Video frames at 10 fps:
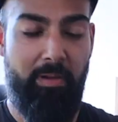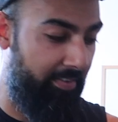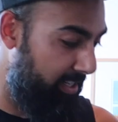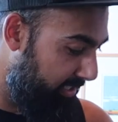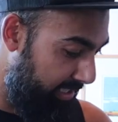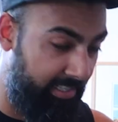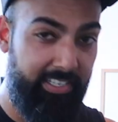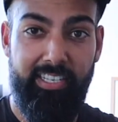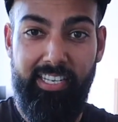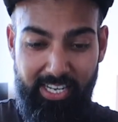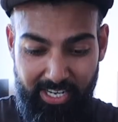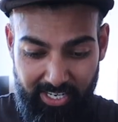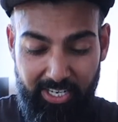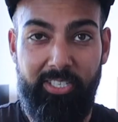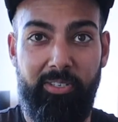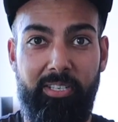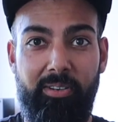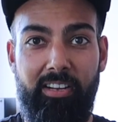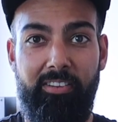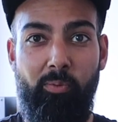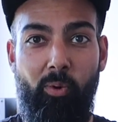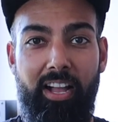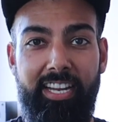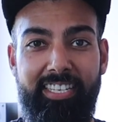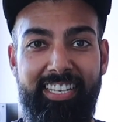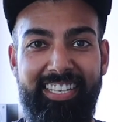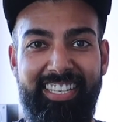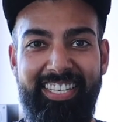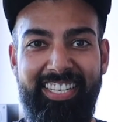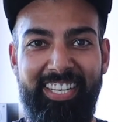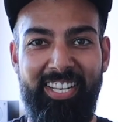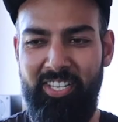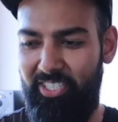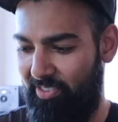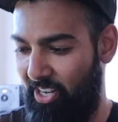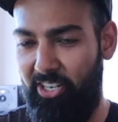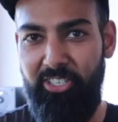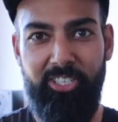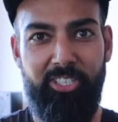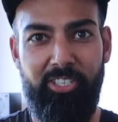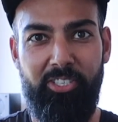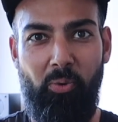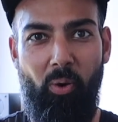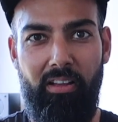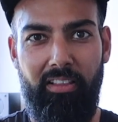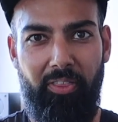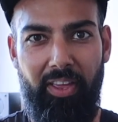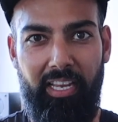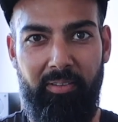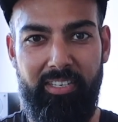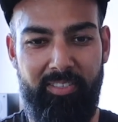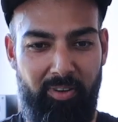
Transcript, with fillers: having to do some kind of wide lunge squat thing because